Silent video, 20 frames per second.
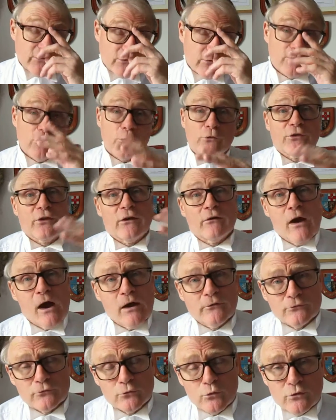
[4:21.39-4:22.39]
And of course, there are
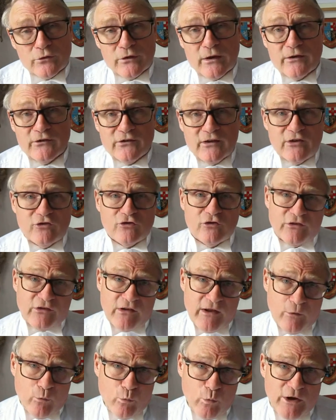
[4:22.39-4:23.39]
other organisations
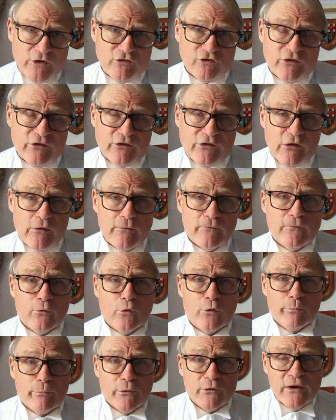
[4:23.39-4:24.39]
like WICH and so
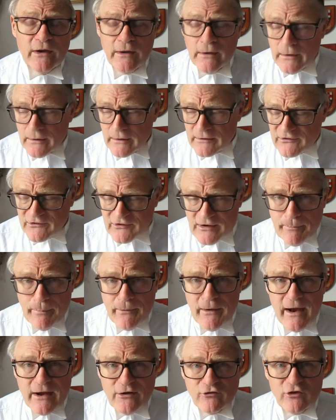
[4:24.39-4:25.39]
forth, but
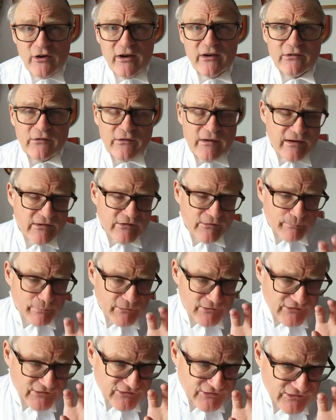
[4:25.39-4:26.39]
CPAG is
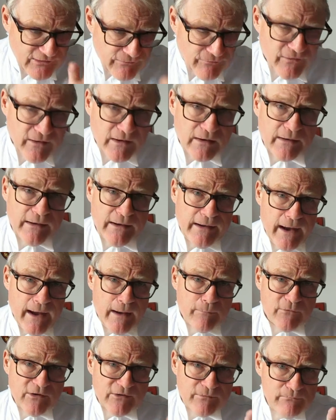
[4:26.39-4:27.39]
specifically
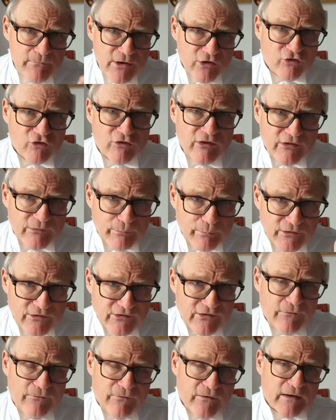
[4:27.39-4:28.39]
aimed, its mission is
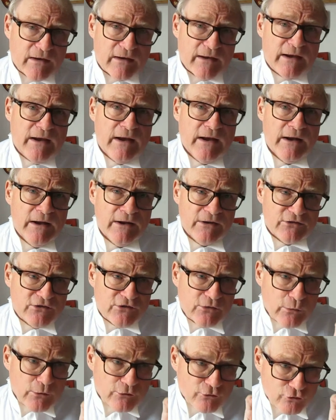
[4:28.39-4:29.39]
specifically
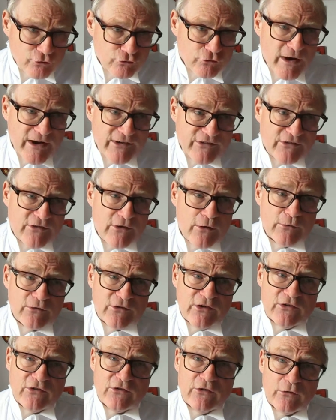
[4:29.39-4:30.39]
to address those
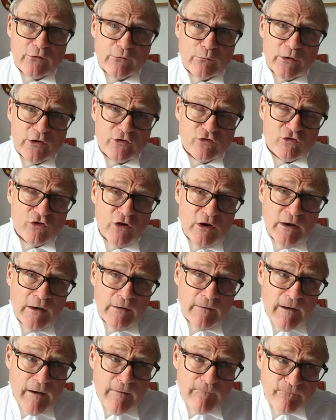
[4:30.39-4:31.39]
issues which
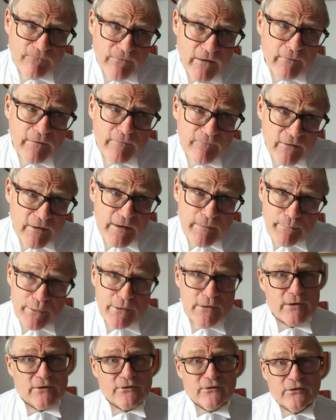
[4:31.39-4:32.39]
are very, very
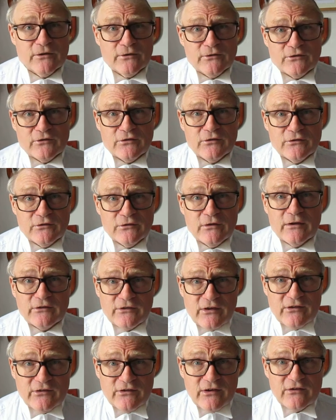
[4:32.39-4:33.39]
pertinent,
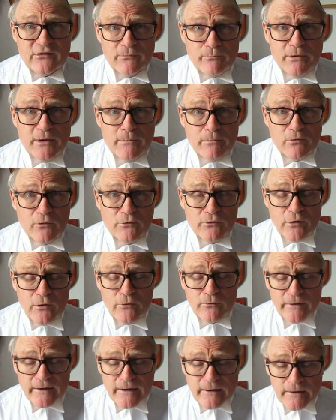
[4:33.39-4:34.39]
as I said, to people on
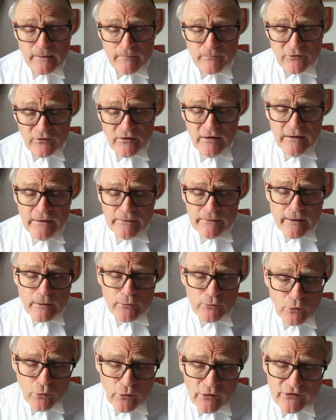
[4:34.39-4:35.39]
lower incomes. Now,
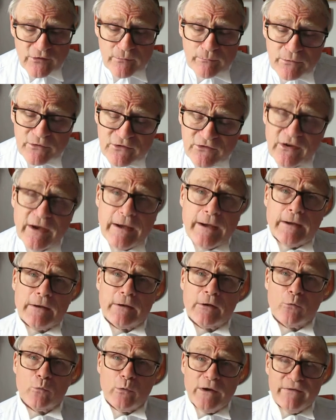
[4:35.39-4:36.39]
lawyers in
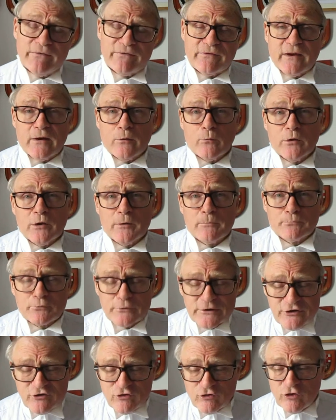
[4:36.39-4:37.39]
particular, we think, will
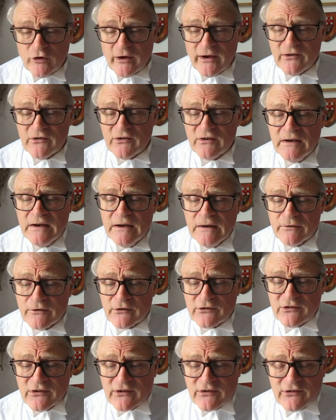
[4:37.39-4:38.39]
appreciate the
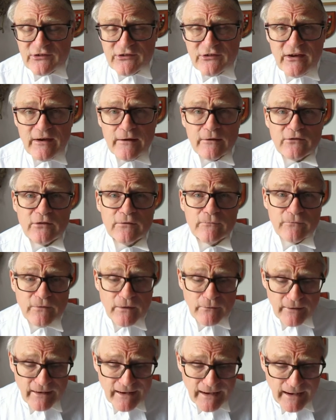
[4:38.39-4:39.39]
succinct and
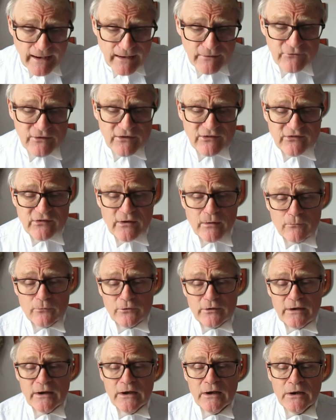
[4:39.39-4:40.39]
very handy
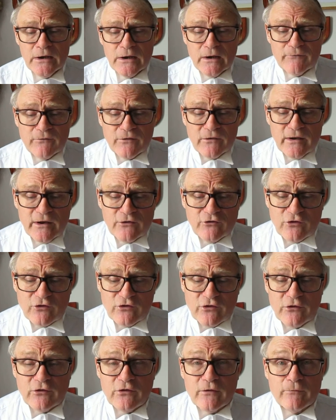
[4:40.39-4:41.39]
summary of the
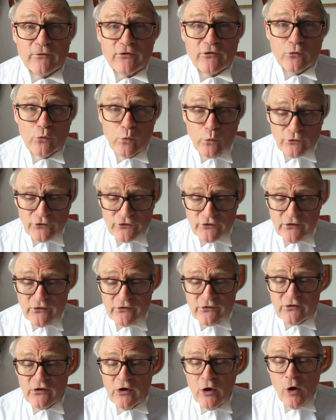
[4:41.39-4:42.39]
legislative
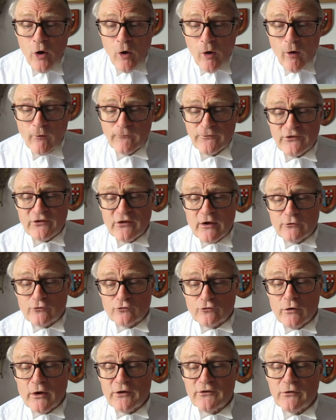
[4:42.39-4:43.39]
sources of
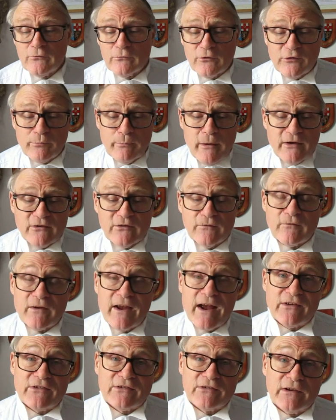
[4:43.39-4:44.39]
such right in respect of
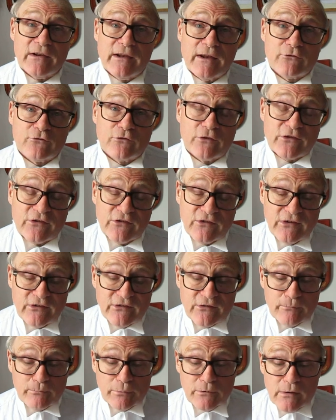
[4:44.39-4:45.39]
gas and electricity
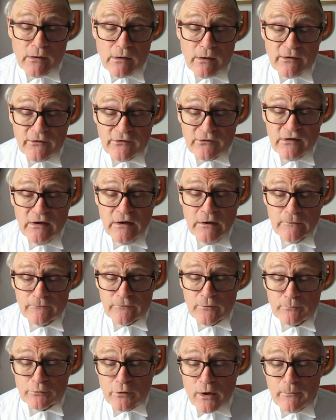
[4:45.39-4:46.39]
supplies,
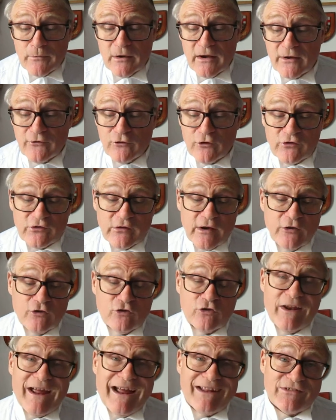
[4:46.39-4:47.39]
from primary
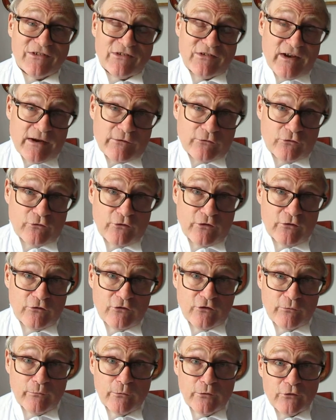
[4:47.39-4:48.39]
legislation and statutory
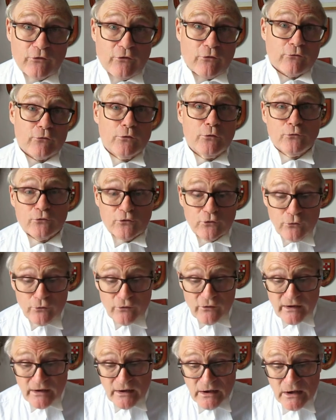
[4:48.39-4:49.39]
instruments through to
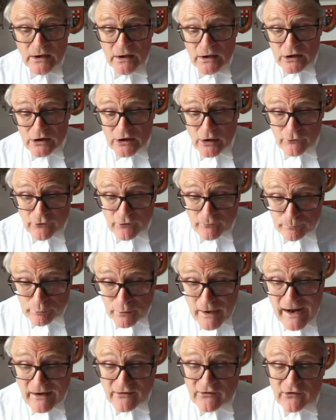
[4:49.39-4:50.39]
the codes of
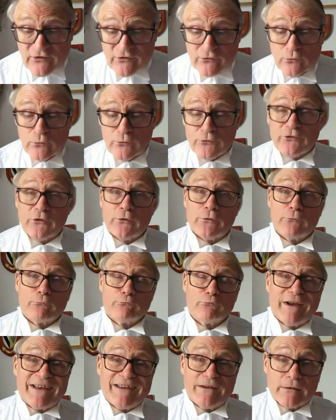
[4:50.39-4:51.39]
practice and also the
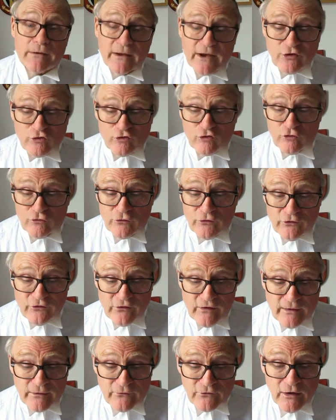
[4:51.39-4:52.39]

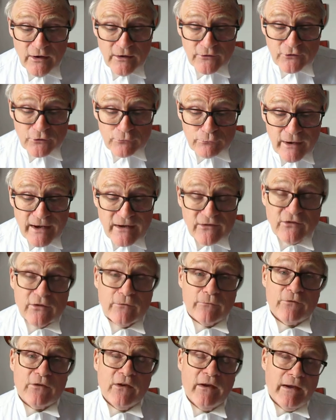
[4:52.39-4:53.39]
regulations and
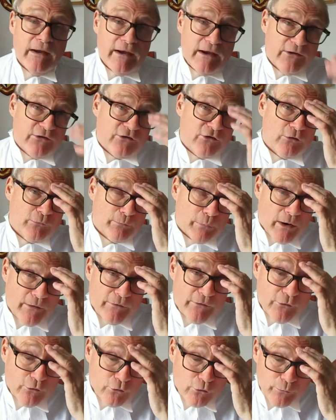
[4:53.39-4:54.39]
directives issued by
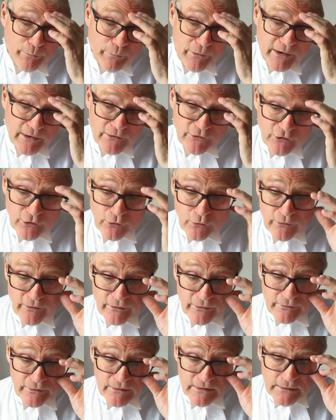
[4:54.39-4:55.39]
the European
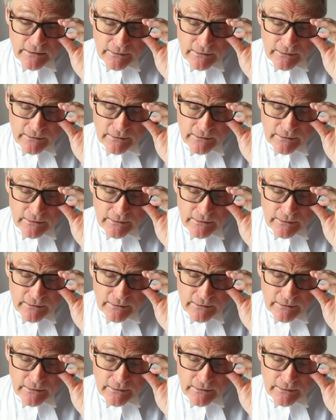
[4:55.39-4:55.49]
Union.